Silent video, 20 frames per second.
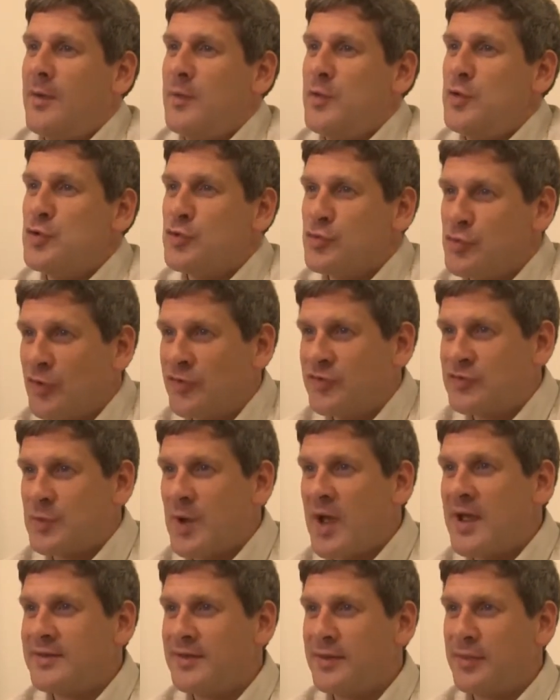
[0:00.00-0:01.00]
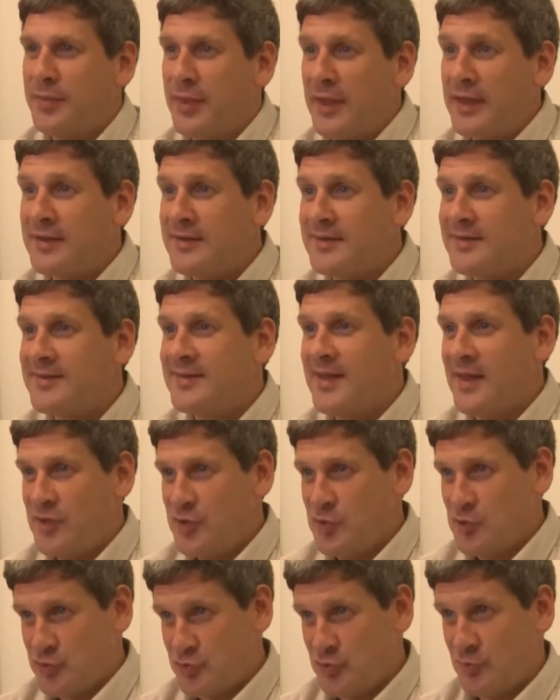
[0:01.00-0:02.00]
you're not trying the things
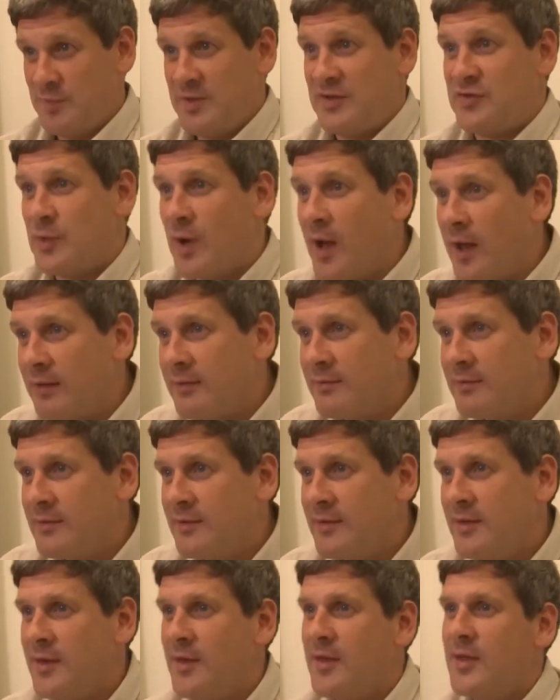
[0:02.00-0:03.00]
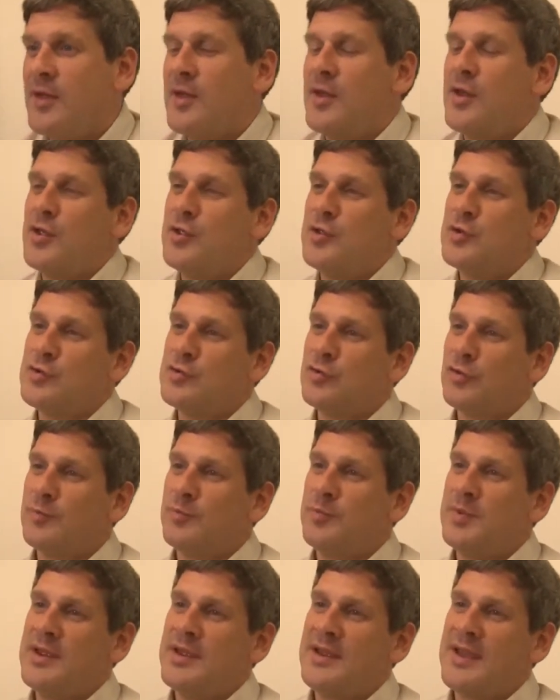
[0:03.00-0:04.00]
that you should be trying. You're
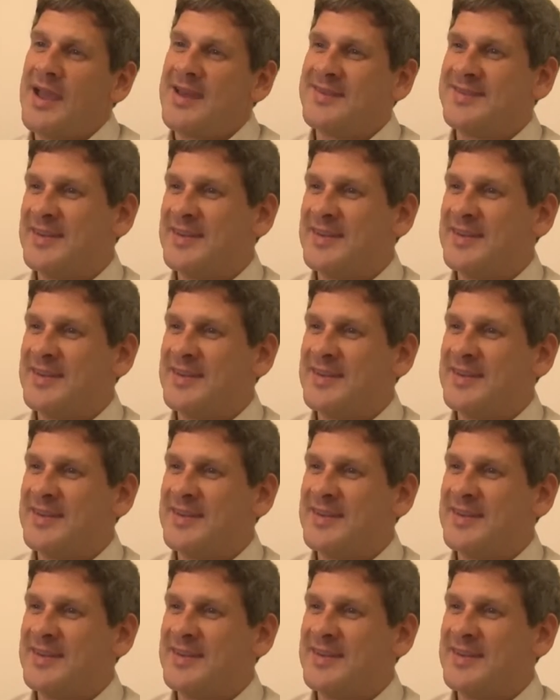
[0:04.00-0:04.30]
not being as